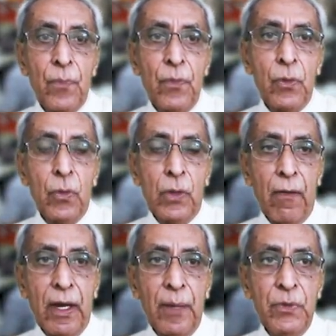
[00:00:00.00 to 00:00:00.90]
to
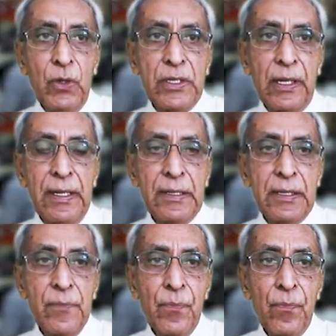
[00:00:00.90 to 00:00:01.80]
cover up those
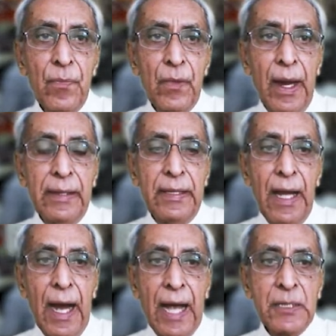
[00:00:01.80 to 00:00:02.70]
risks, and they
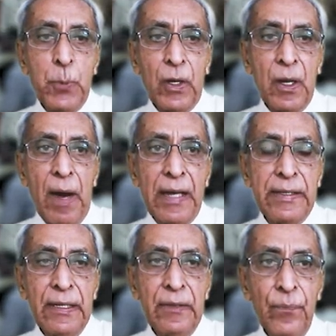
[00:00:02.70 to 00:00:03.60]
ask for a
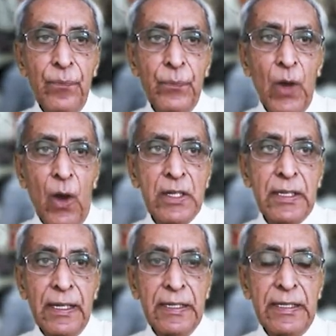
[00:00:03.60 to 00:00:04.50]
margin or
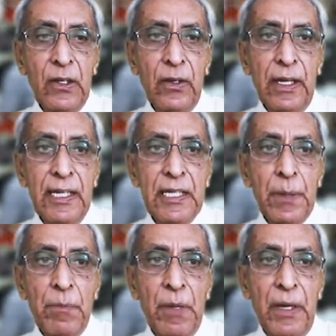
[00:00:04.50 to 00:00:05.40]
certain securities
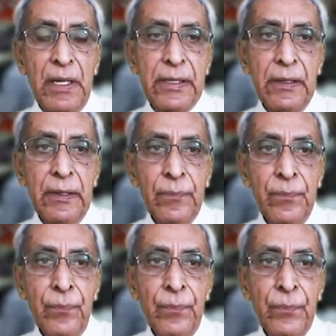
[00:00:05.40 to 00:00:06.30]
from a merchant.
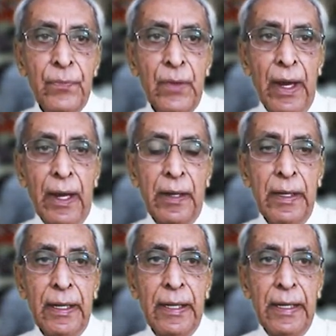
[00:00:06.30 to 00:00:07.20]
And
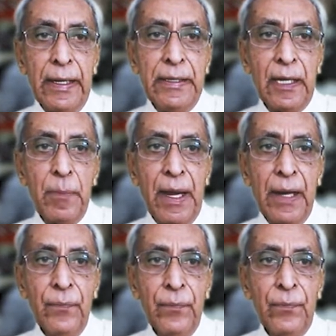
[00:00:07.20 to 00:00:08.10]
in an
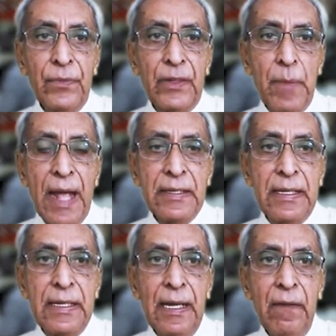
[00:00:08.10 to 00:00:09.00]
interbank, the banks
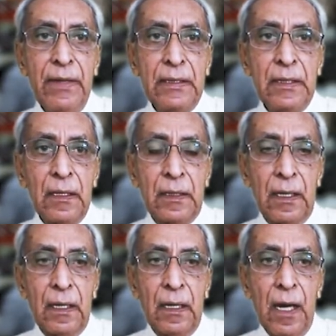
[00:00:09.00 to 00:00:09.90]
deal with
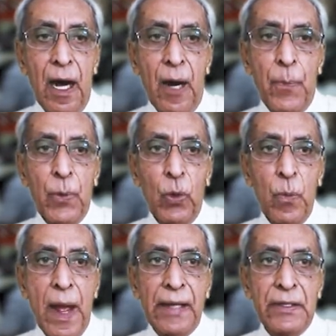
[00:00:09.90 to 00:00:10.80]
the
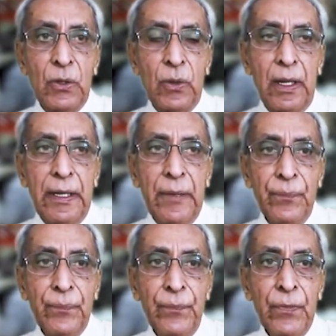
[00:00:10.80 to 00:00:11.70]
approved banks only
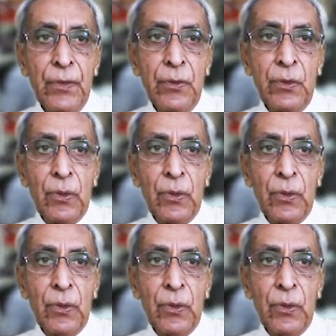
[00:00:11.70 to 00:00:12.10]
to